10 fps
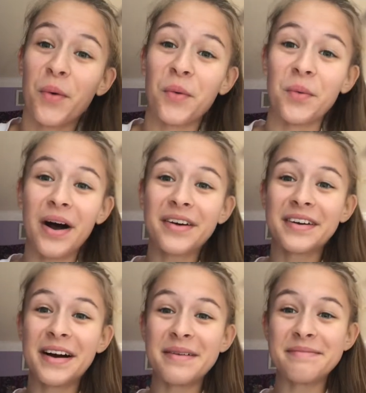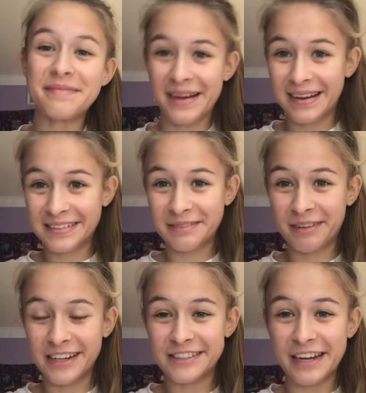Welcome back to
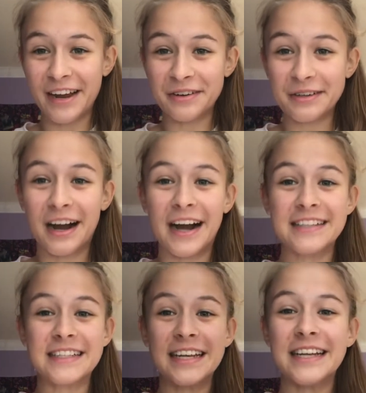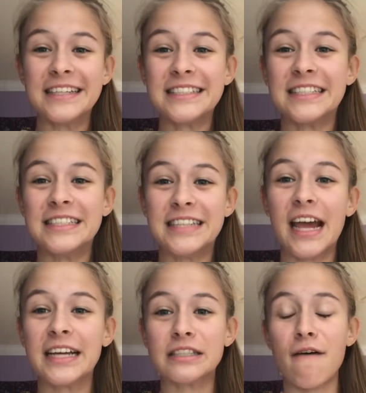my channel guys. In
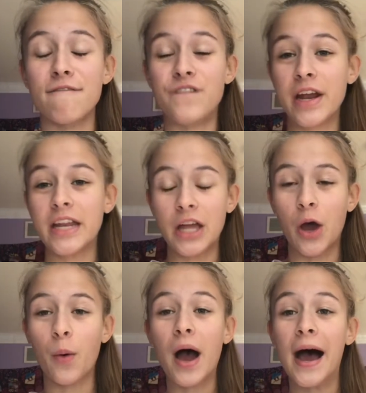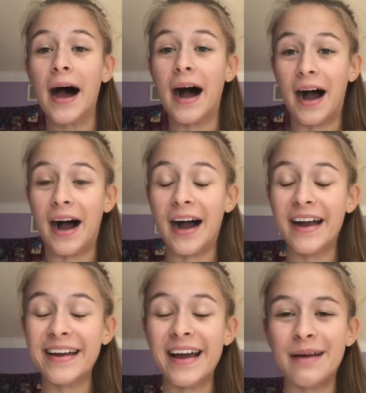today's video,
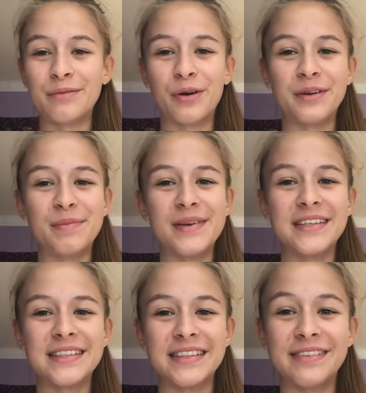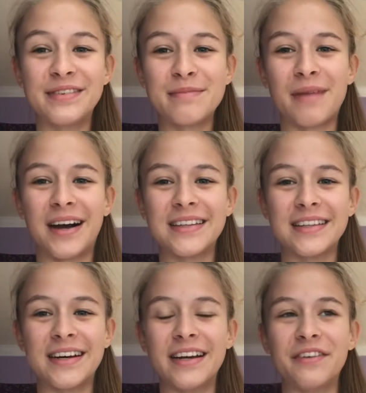I am going to be living my
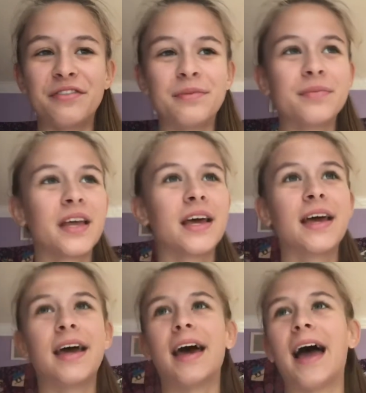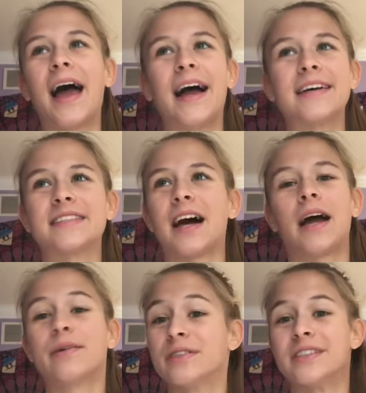life as I
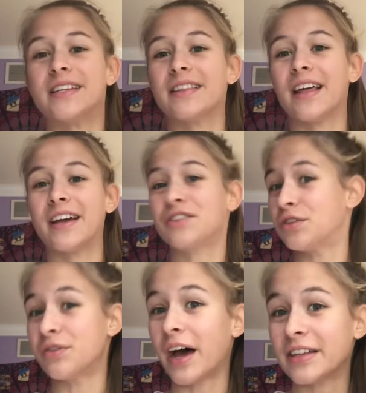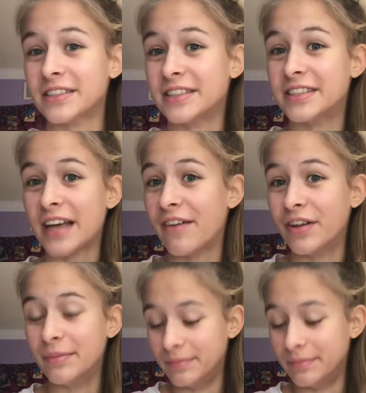was in like 2007.